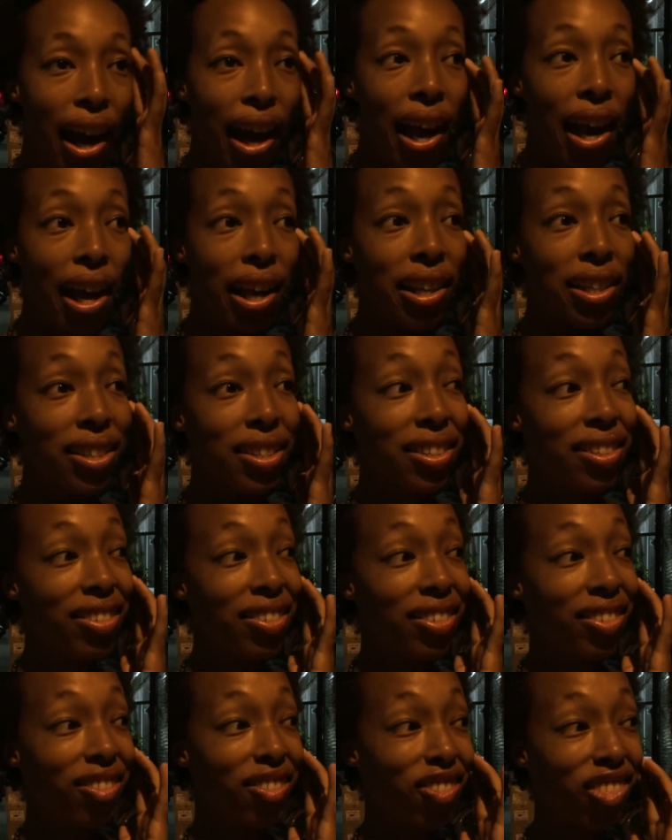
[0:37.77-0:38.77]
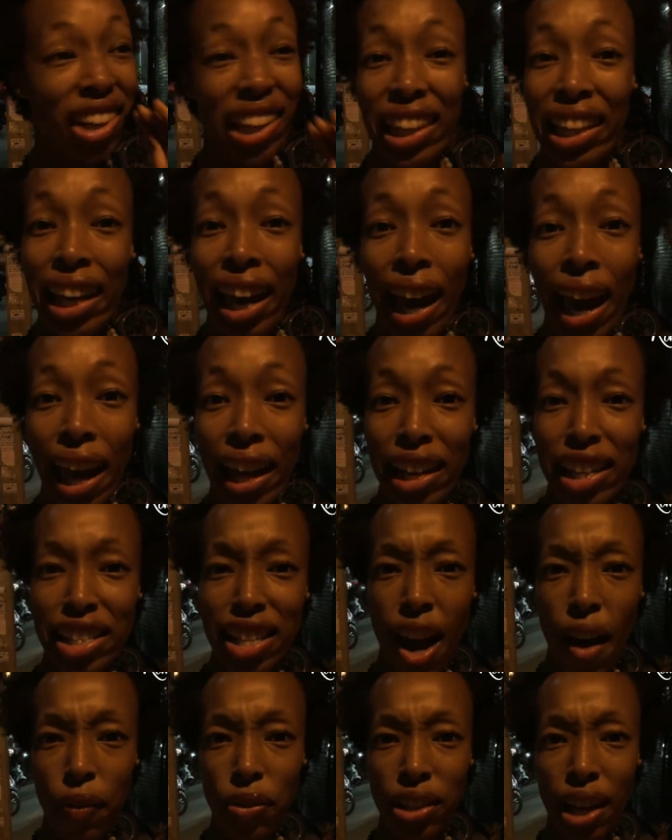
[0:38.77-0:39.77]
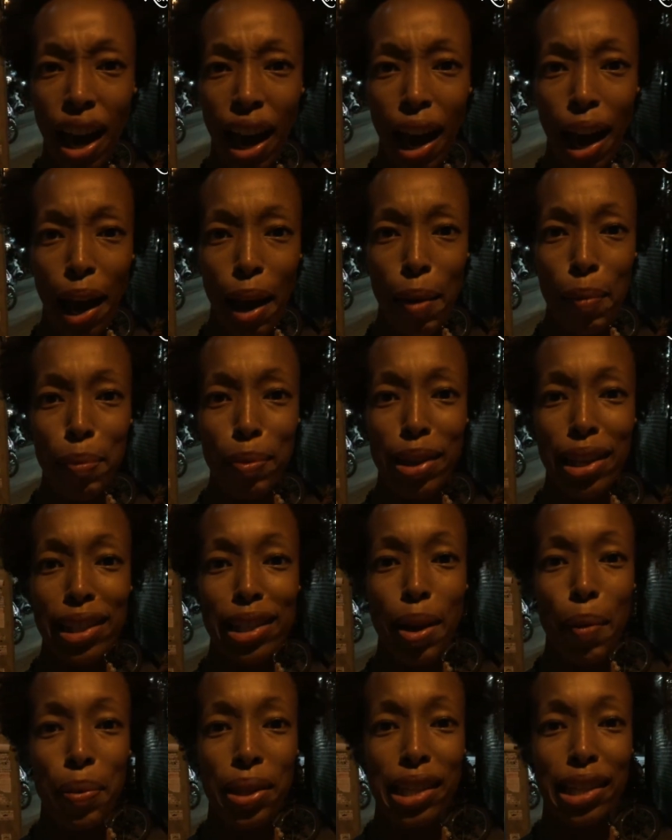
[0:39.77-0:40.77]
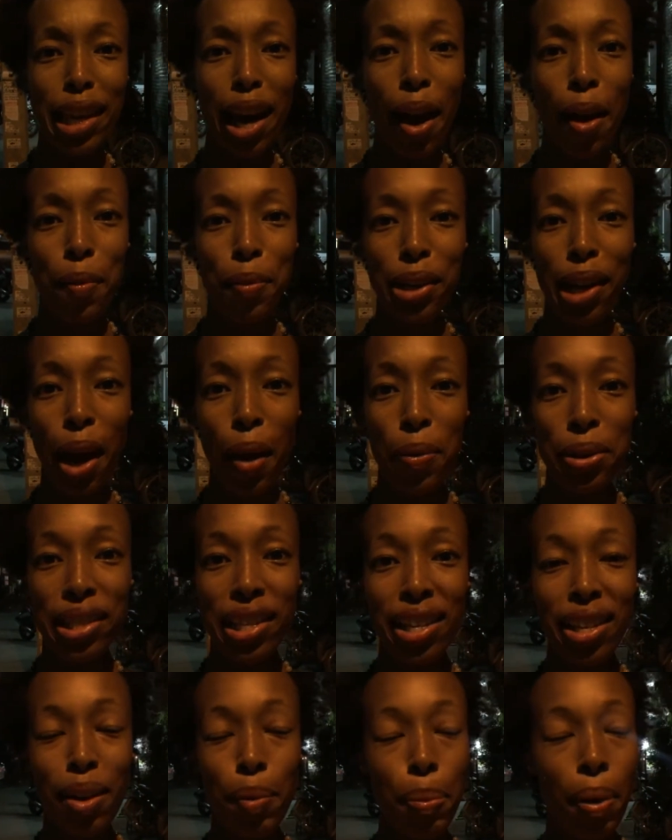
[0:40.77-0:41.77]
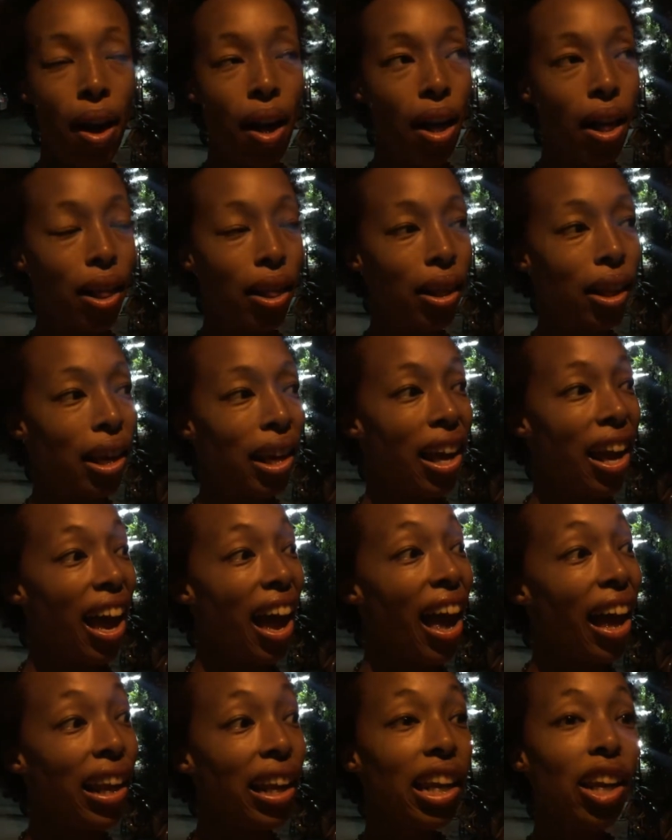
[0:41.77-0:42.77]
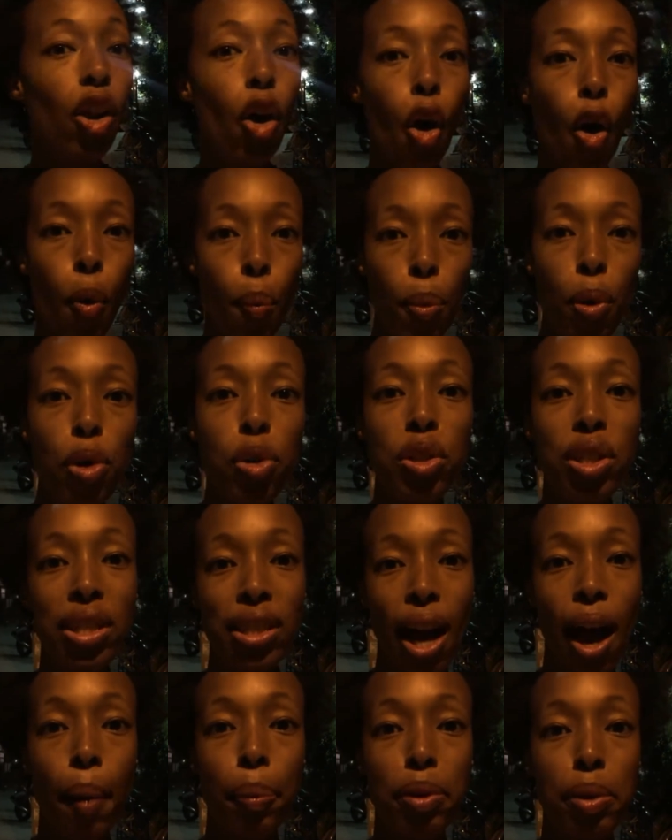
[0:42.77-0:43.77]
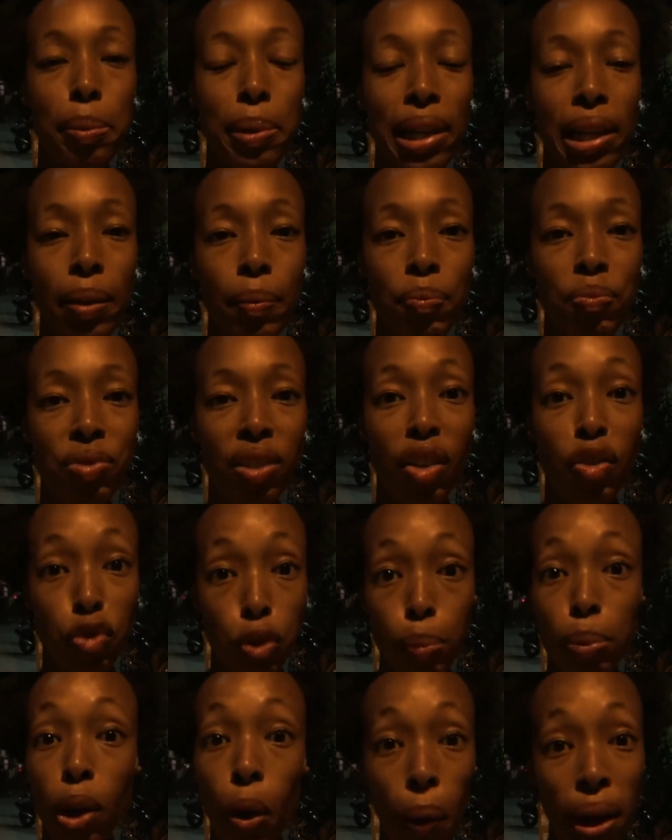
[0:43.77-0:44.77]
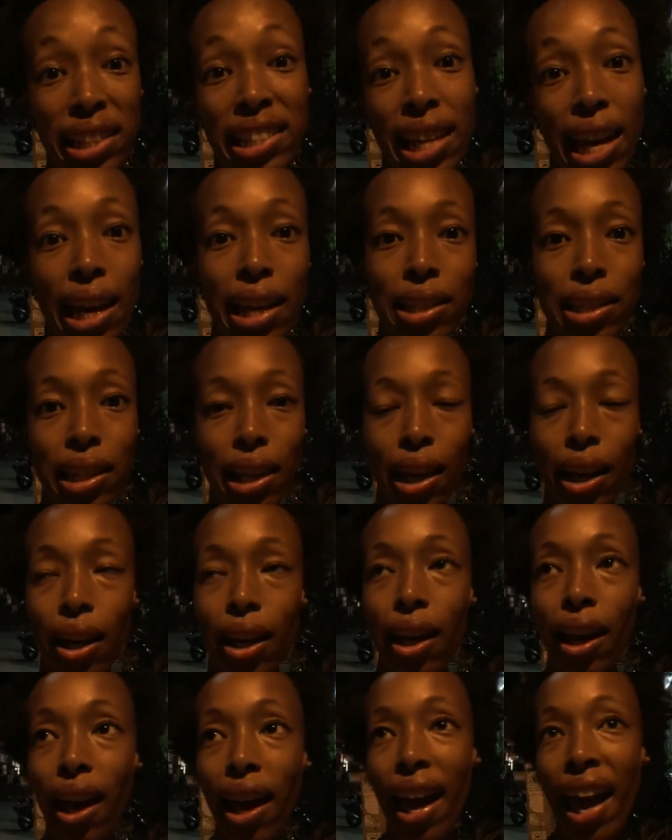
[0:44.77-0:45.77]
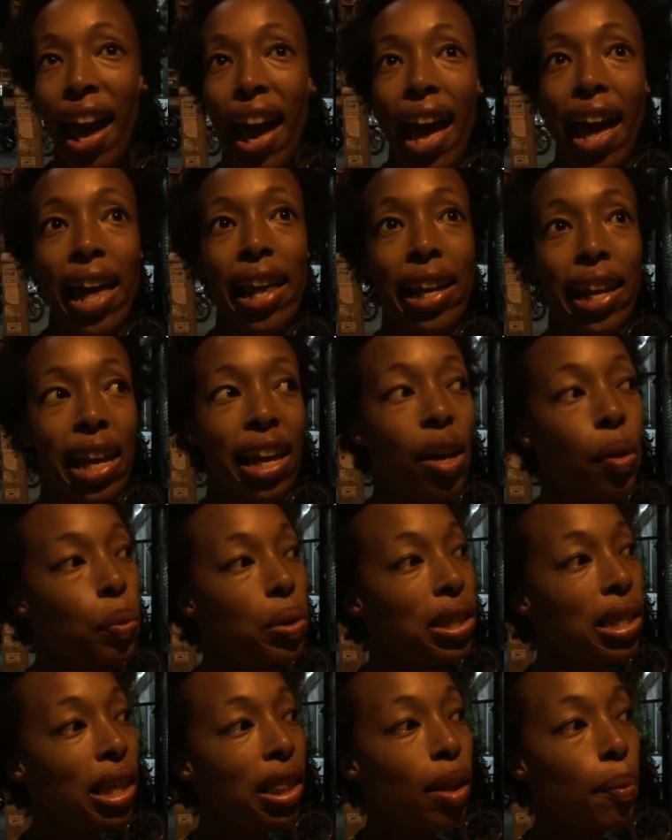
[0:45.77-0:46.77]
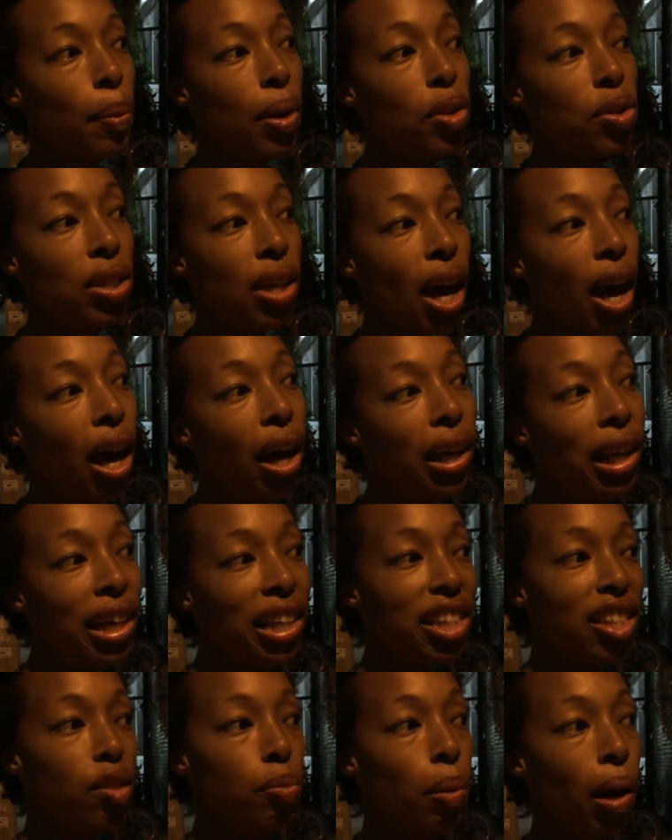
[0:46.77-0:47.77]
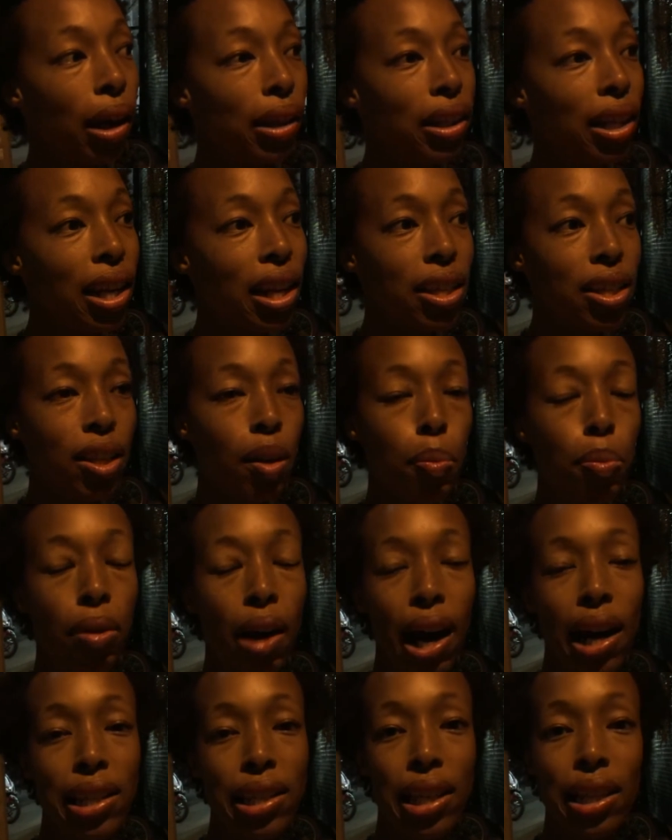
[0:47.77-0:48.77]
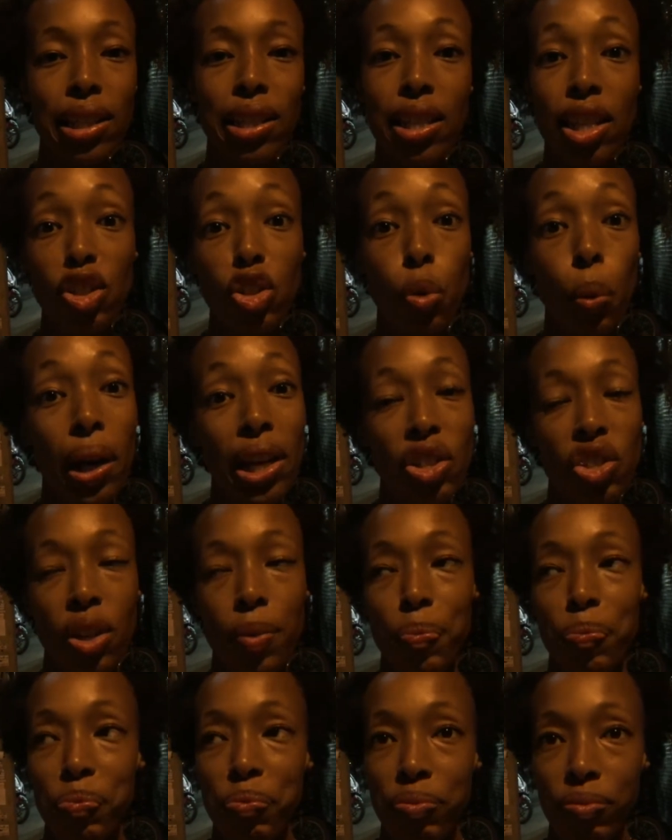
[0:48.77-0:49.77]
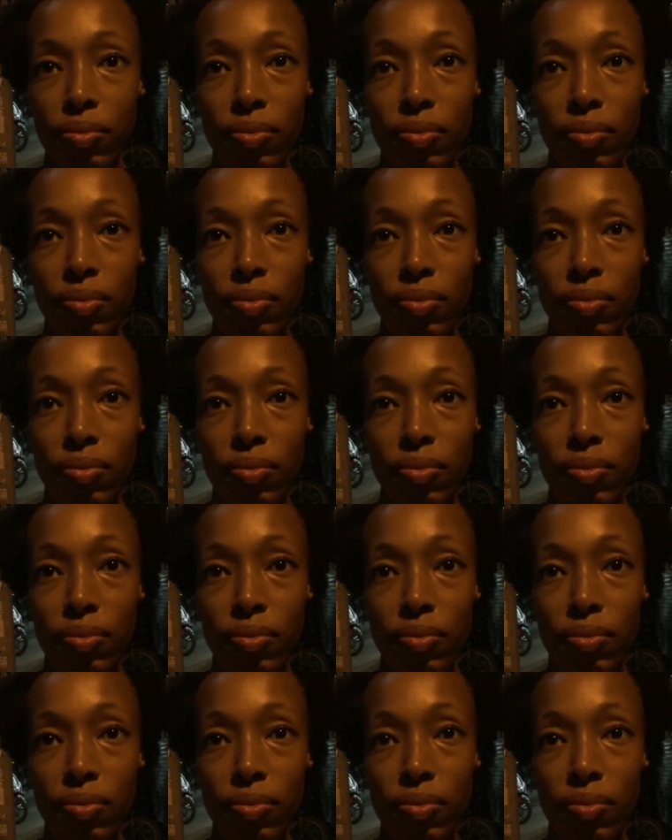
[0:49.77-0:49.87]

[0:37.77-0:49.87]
and really I had a tough time some of the time when I was in Nepal, and it almost stopped me from going to India. And it was in the most unexpected and surprising situation.